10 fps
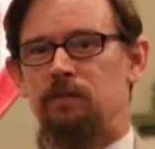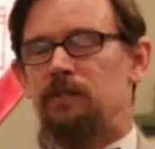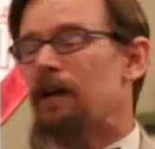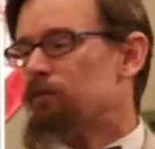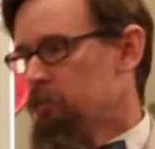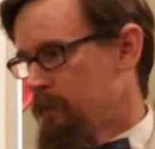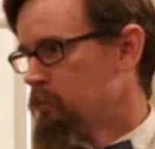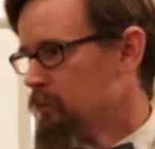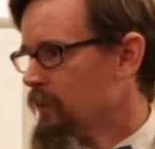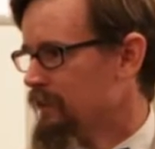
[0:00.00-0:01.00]
Several
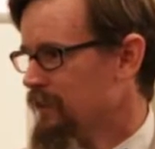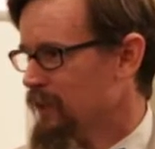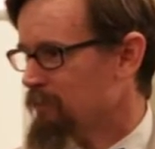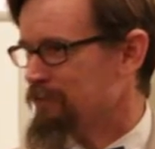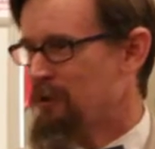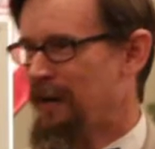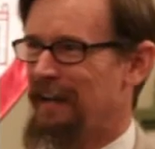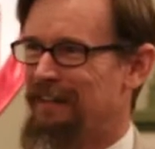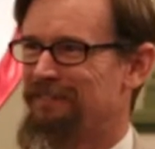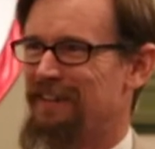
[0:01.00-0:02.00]
people had done that before I
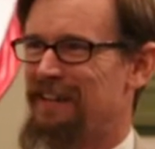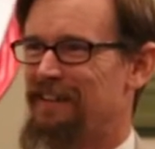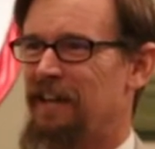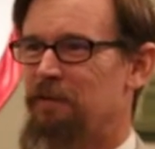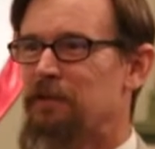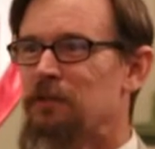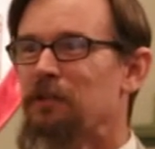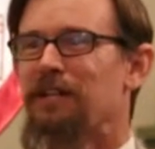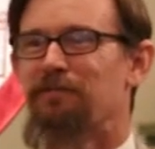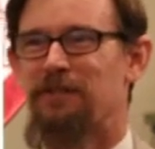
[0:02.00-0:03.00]
had. And they had been
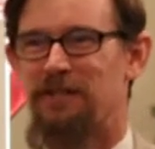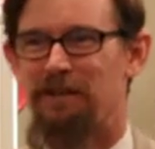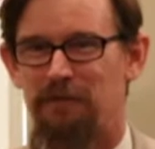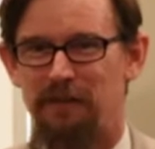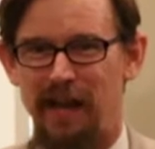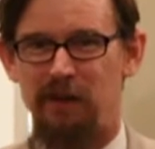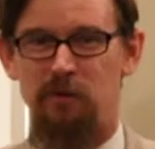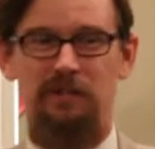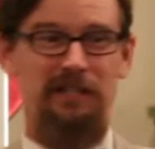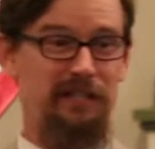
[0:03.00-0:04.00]
doing it for several
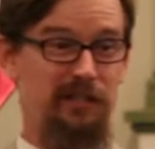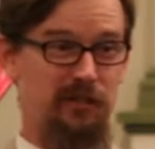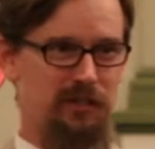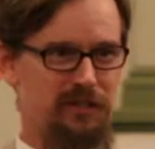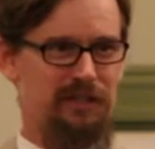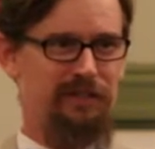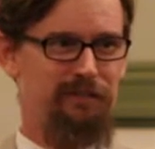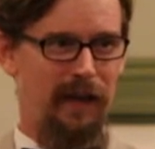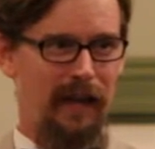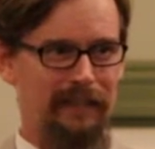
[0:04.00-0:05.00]
thousand years, in
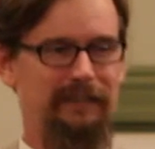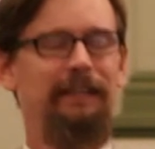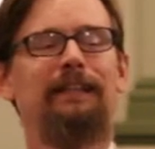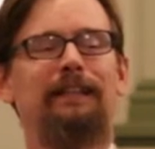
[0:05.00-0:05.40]
fact.